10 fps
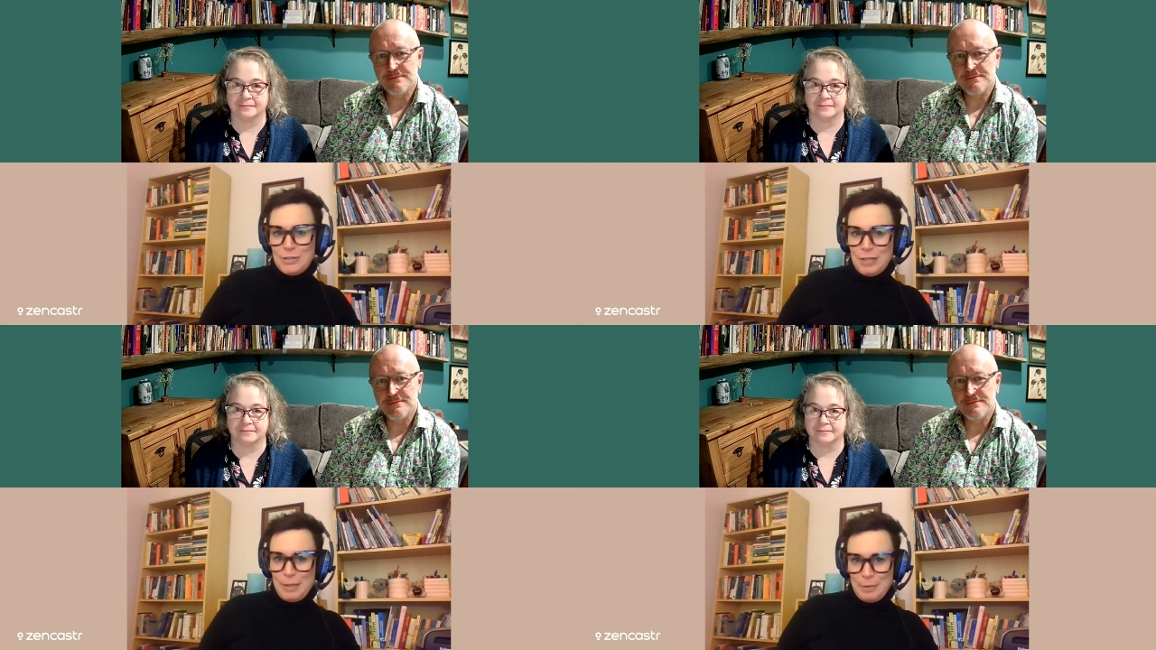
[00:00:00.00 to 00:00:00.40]

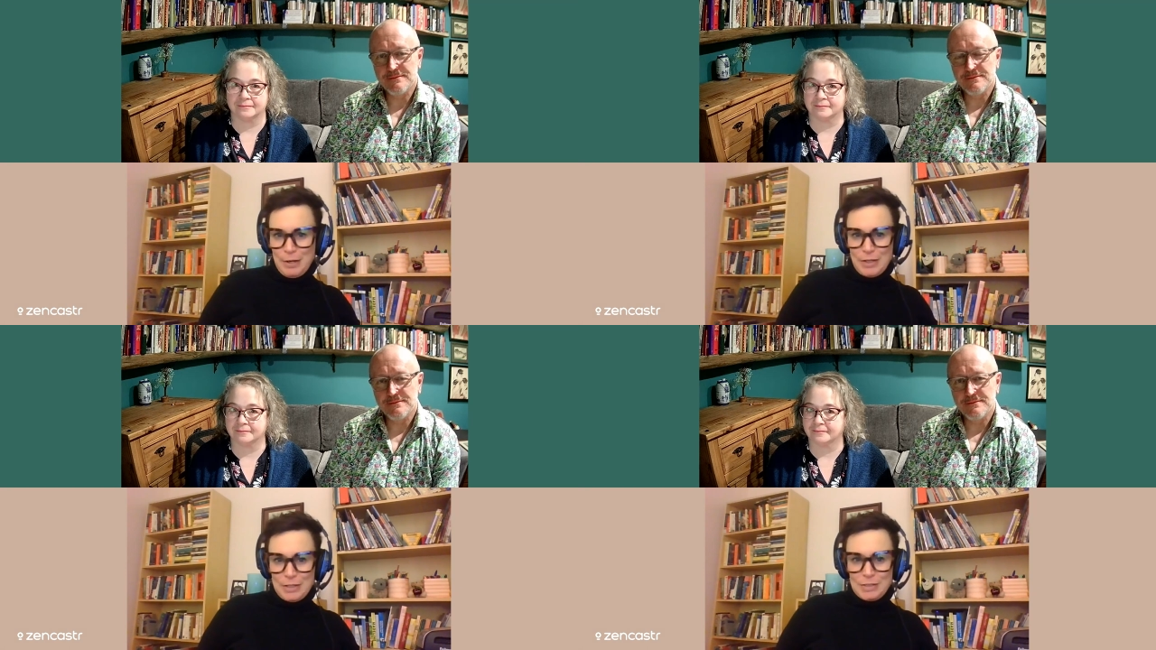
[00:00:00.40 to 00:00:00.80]

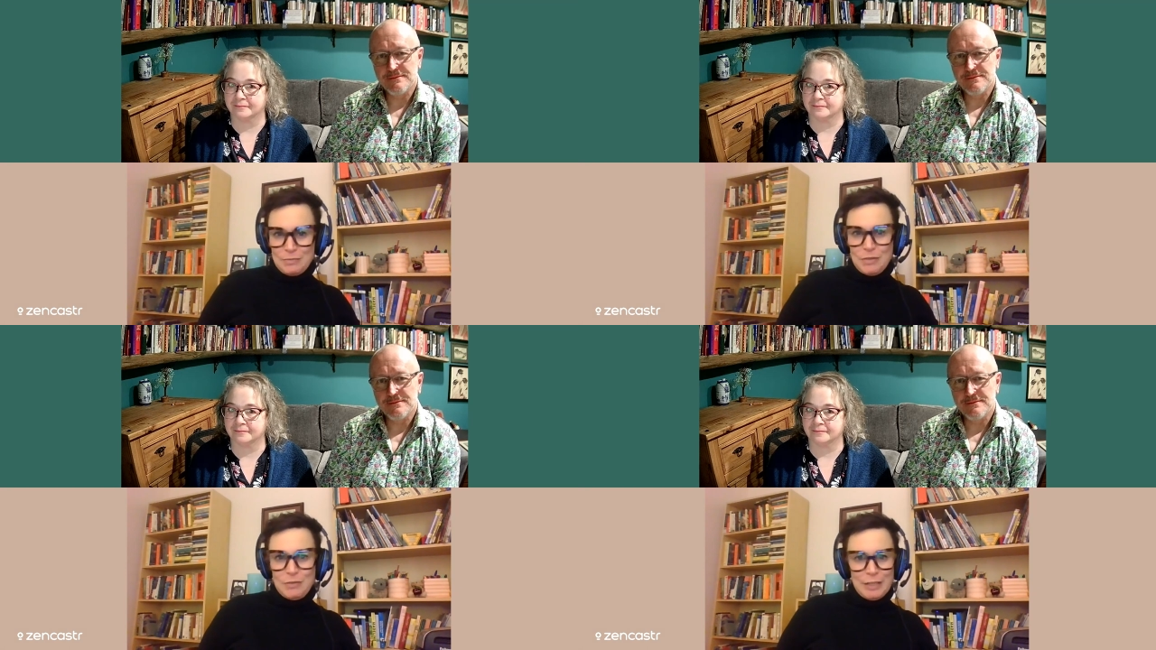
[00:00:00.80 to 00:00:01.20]
Speaker 1: Librarians
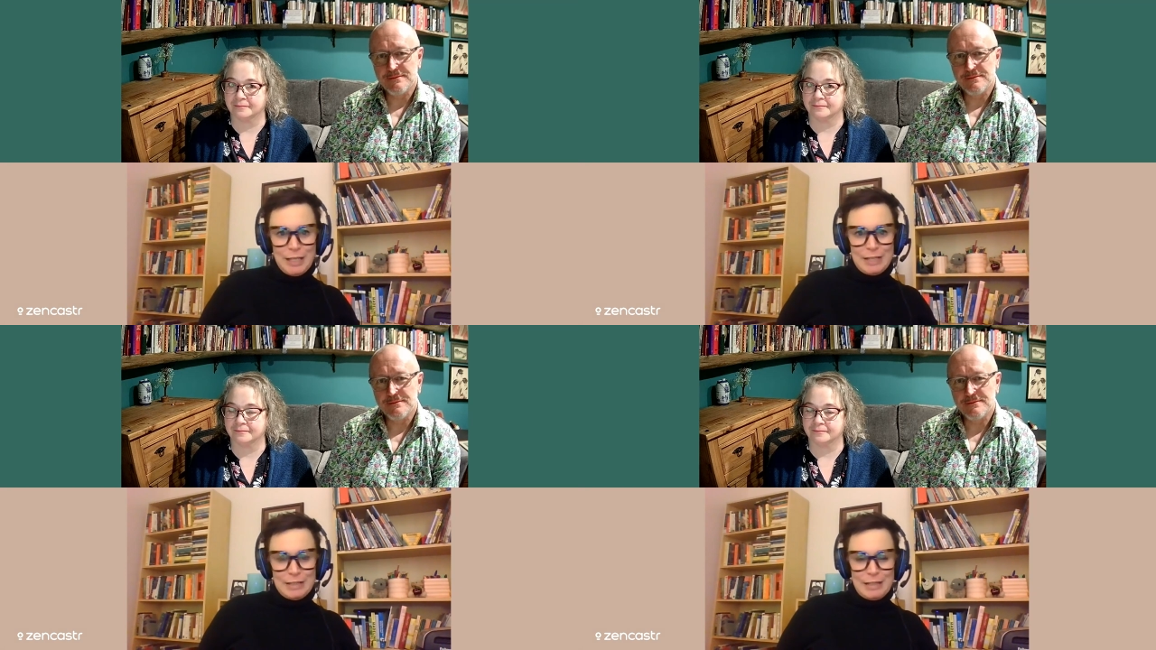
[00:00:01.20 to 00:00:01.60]
of
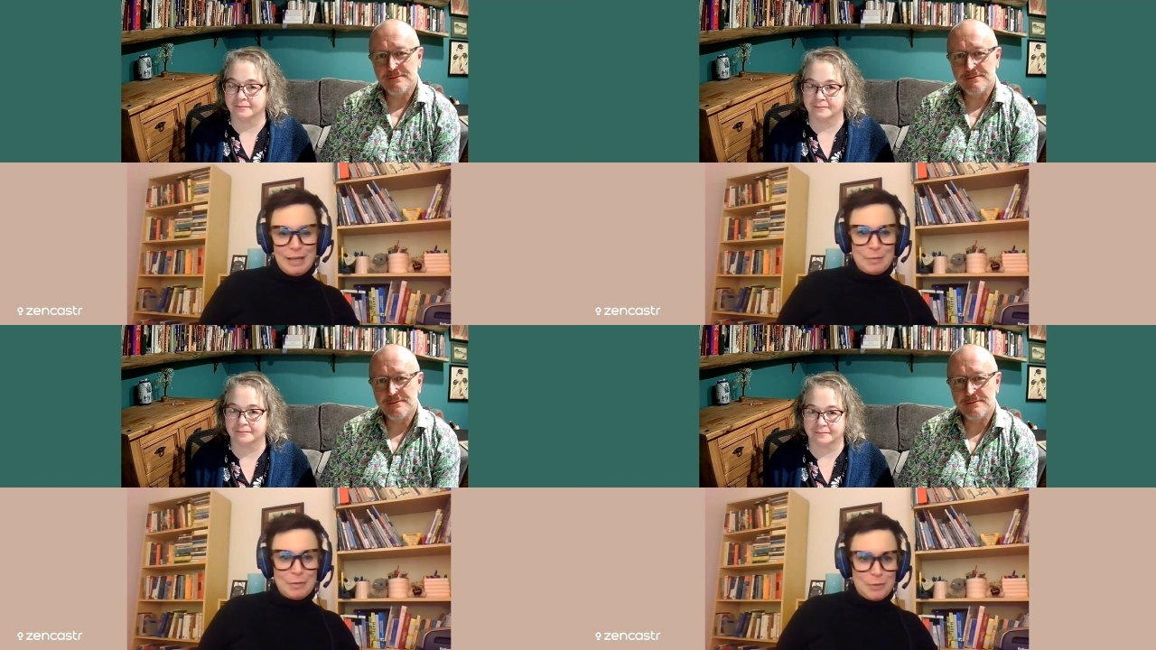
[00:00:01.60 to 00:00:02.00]
Newfoundland and
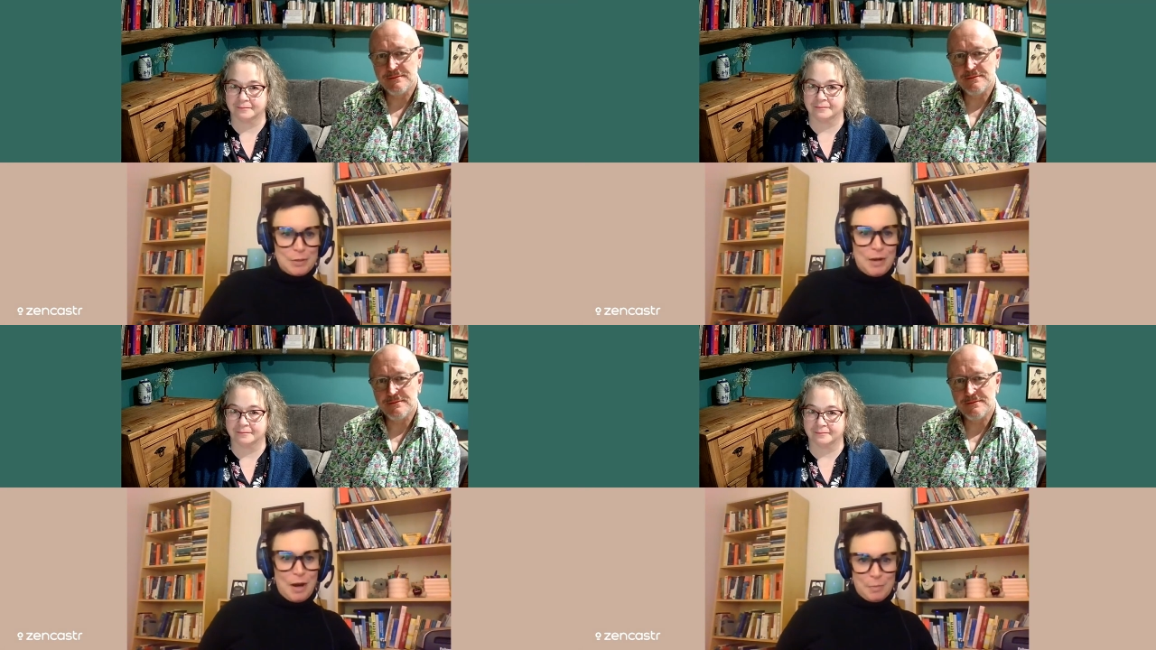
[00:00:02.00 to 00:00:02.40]

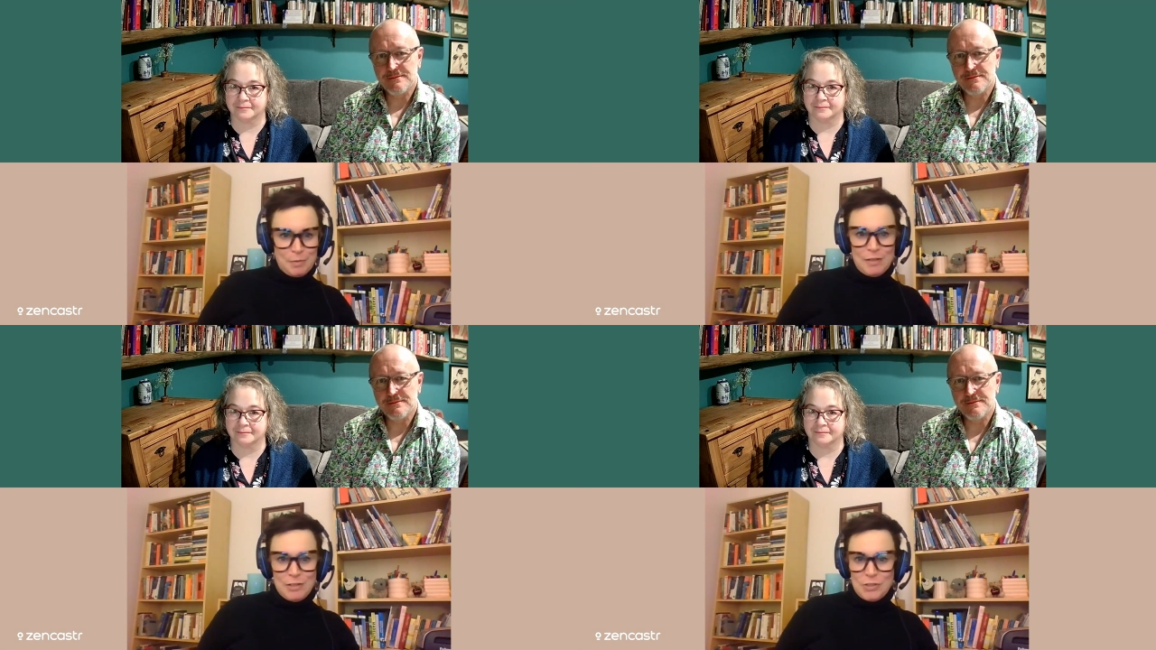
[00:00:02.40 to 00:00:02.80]
Labrador, our
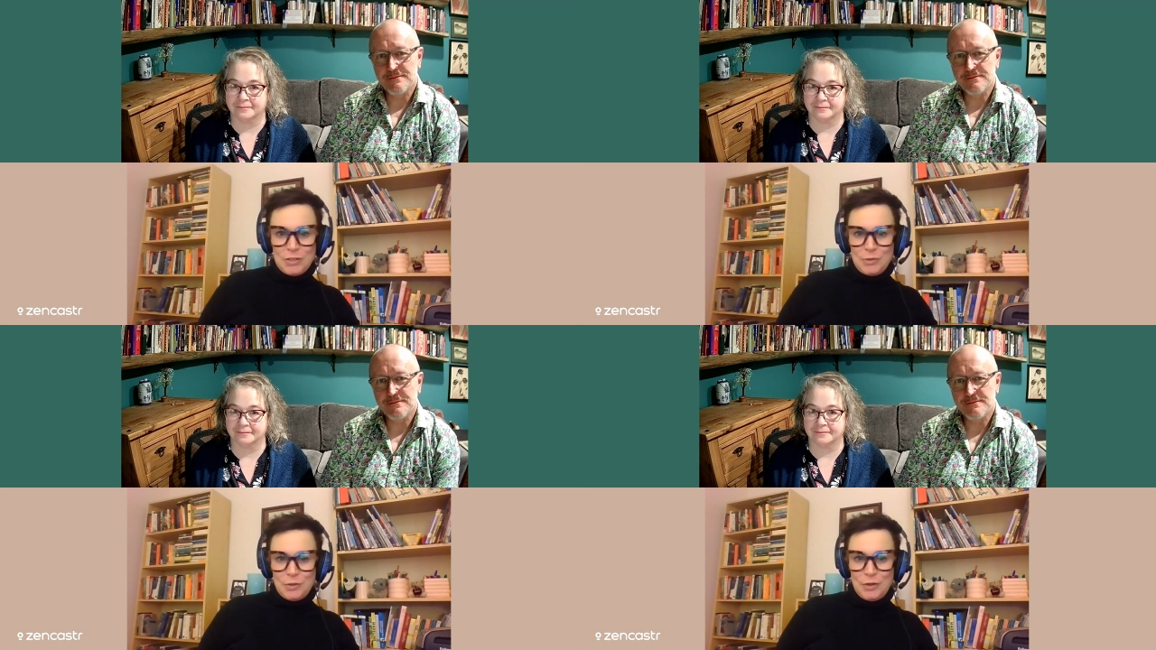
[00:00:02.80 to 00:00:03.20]

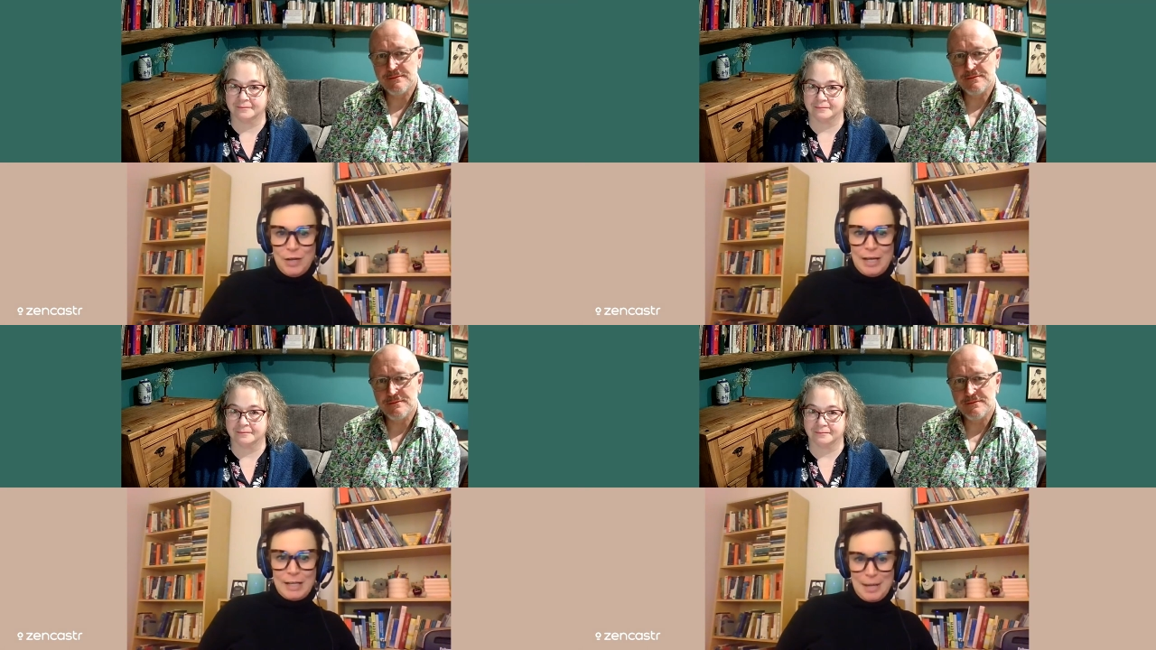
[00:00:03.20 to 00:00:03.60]
provincial
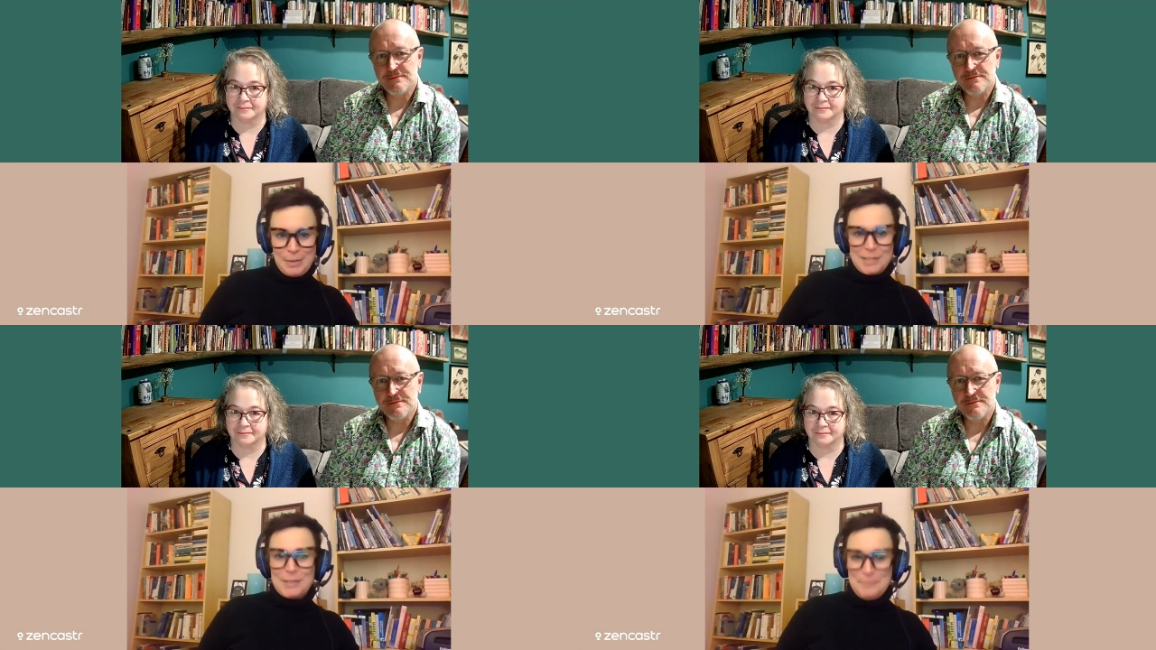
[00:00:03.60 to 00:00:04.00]
uh,
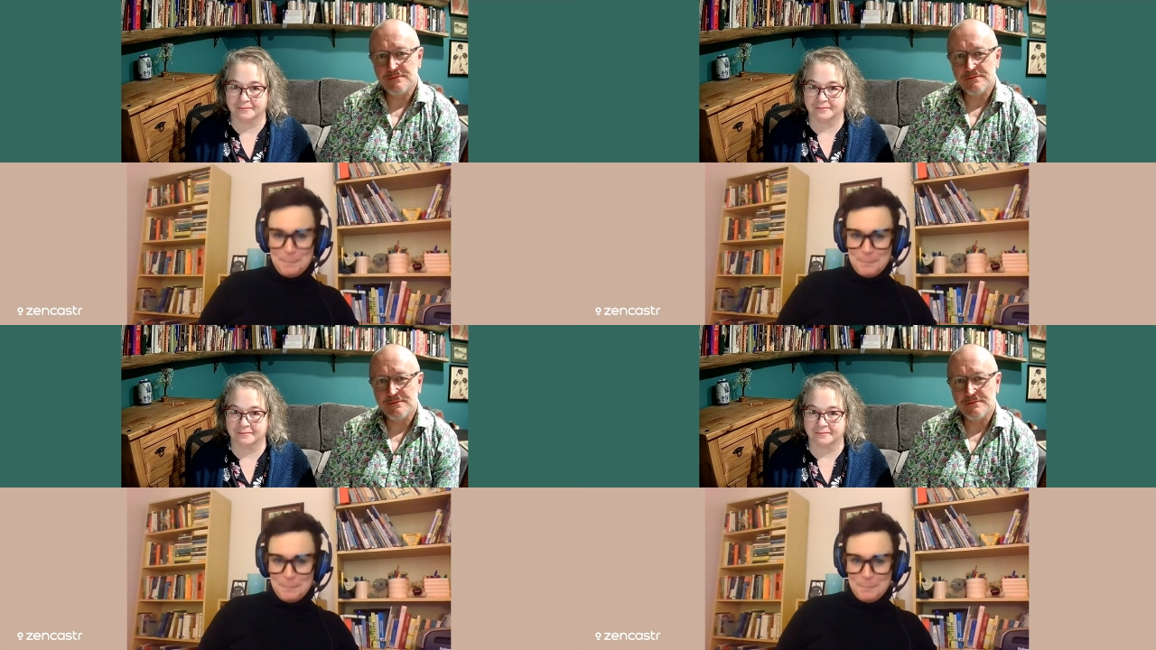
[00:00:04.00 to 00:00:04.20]
council.